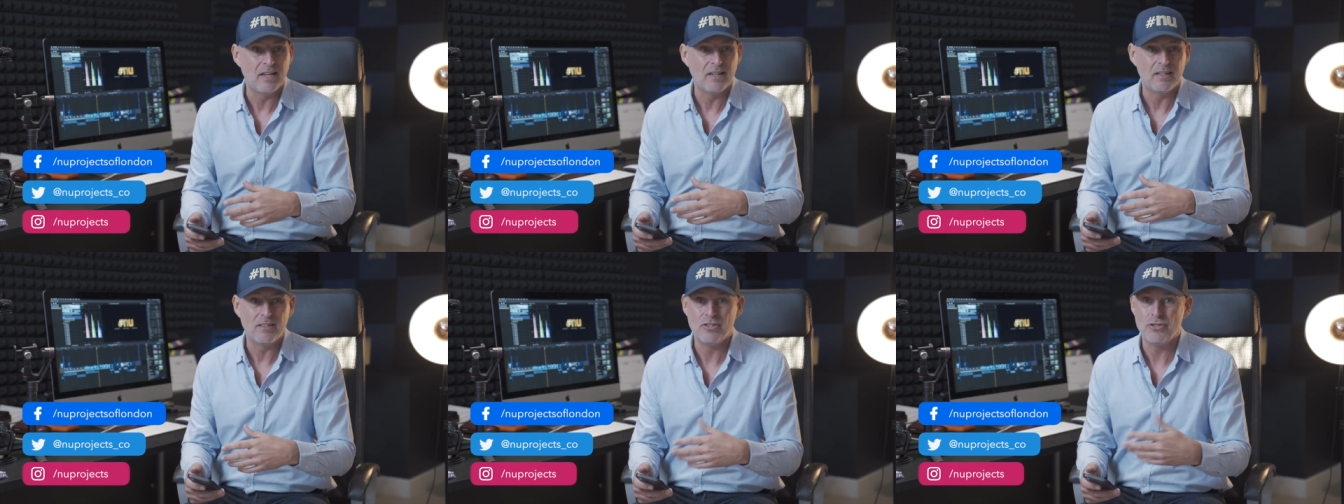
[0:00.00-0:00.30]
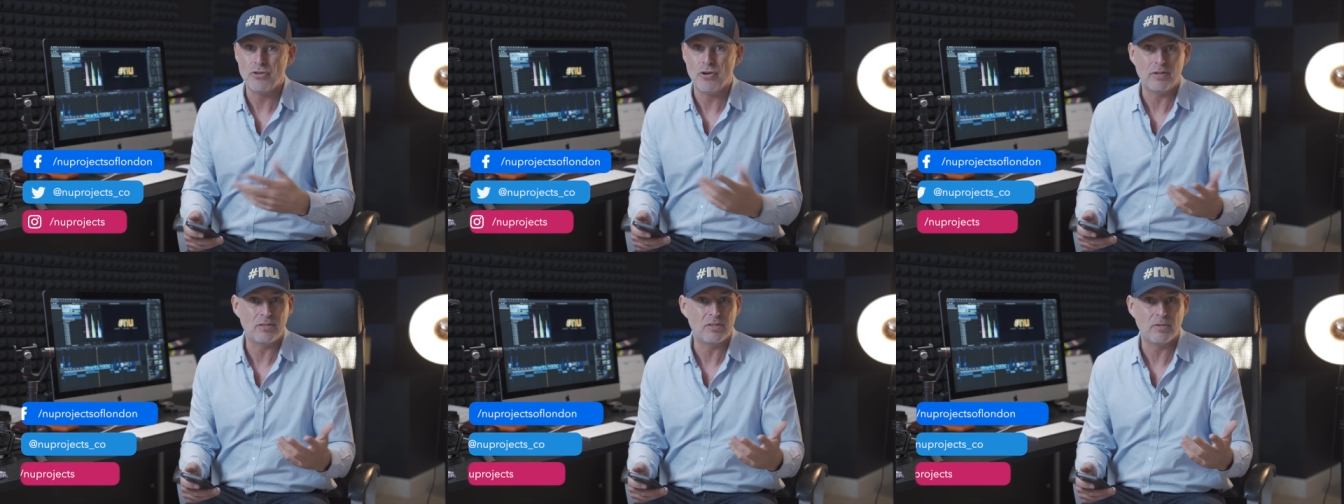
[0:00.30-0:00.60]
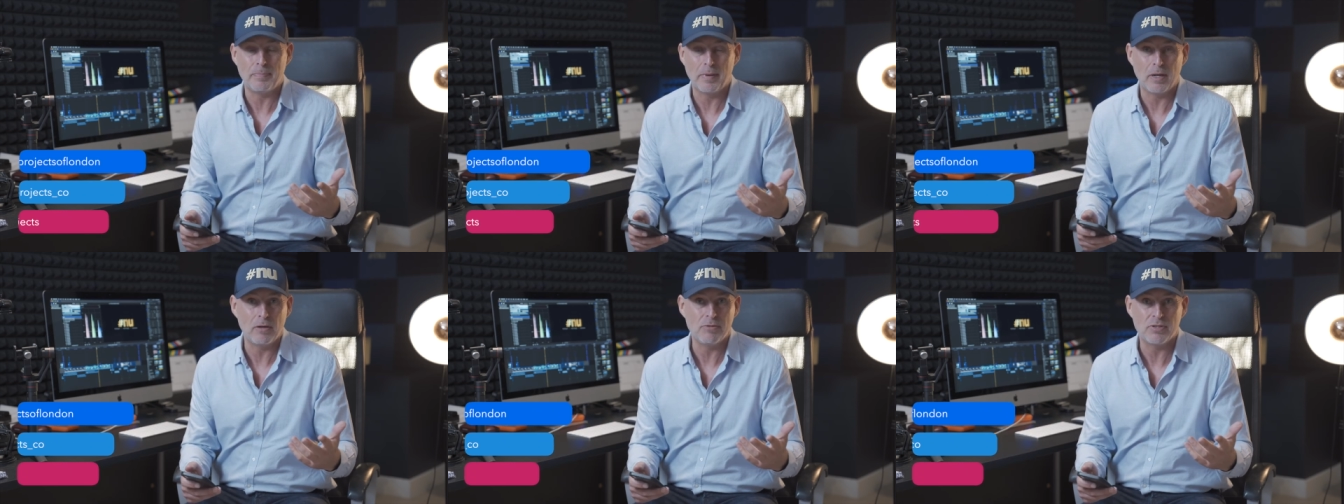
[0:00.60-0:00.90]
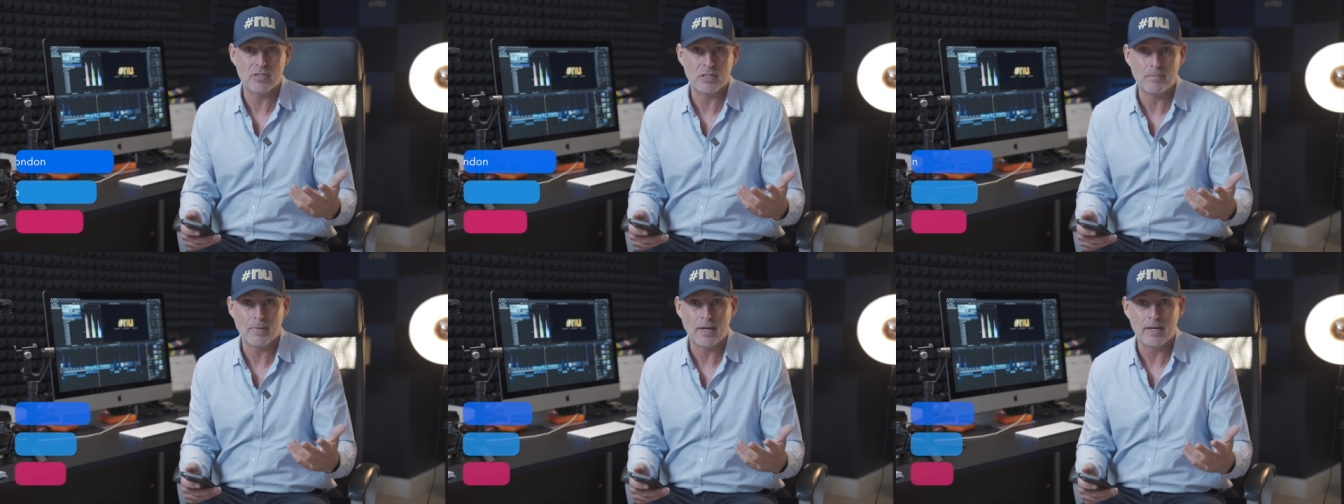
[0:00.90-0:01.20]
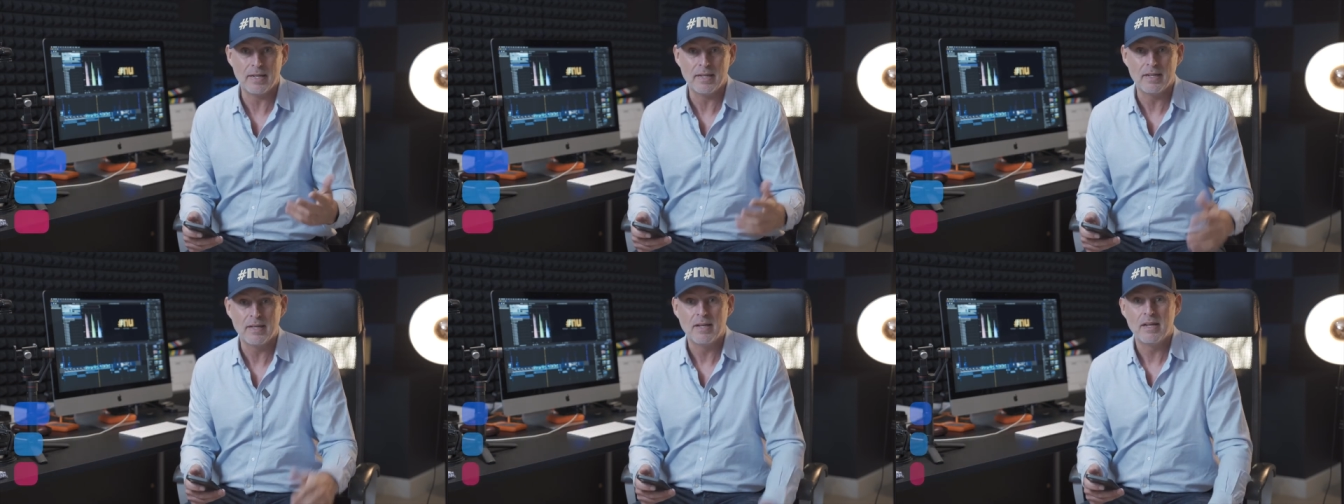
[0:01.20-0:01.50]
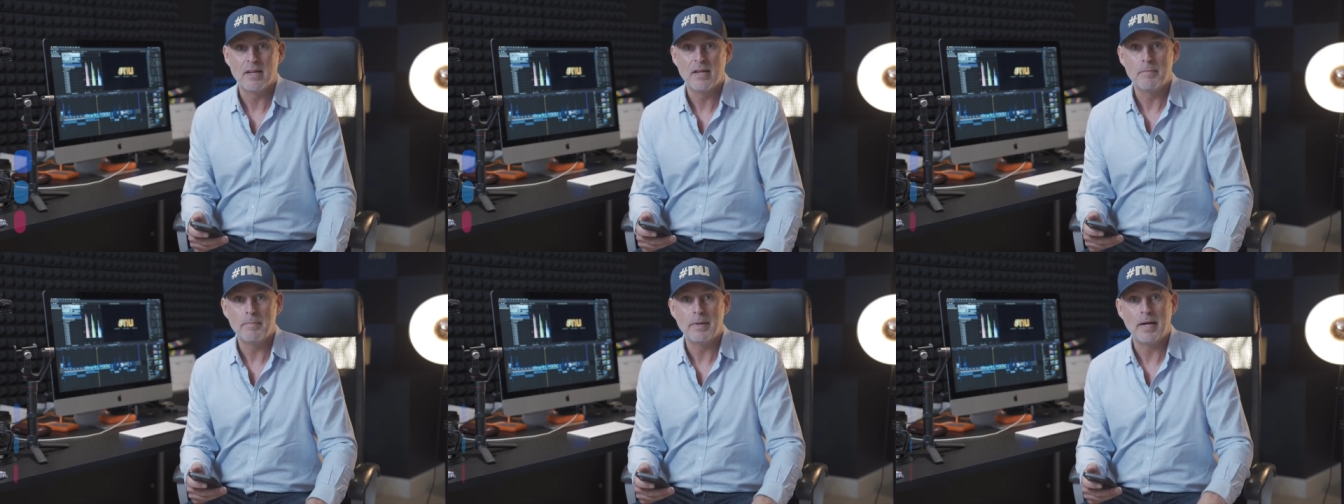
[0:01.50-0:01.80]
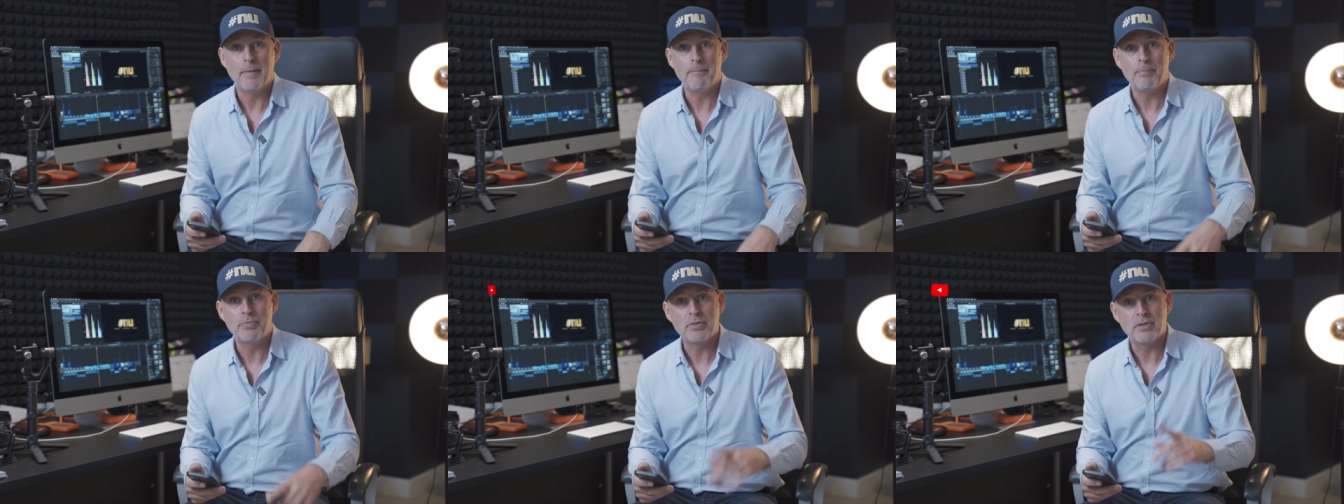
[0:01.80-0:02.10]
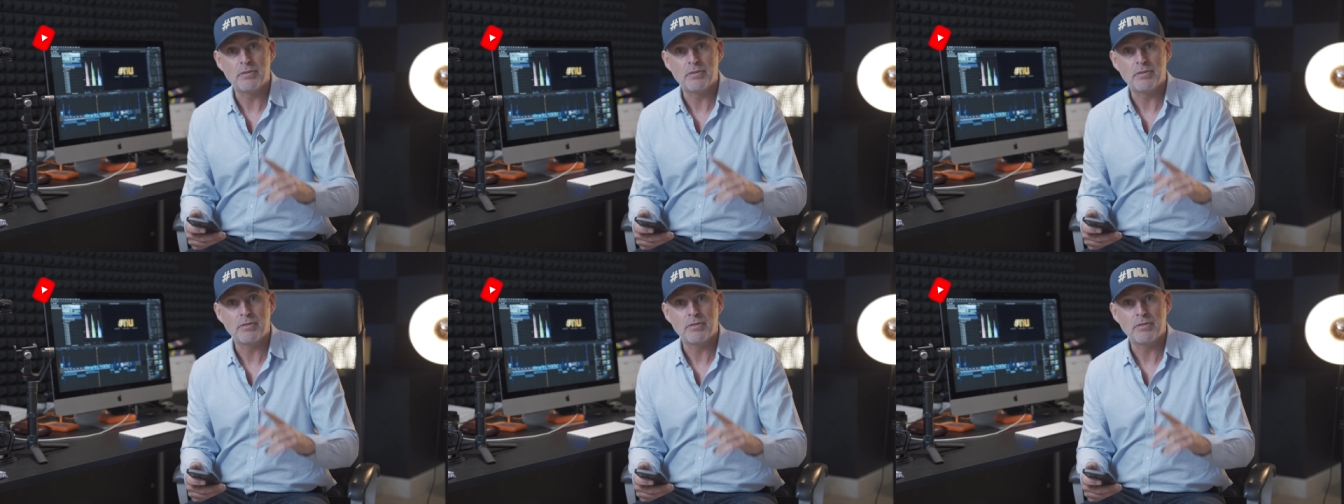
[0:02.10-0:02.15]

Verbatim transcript: not to blow some money. But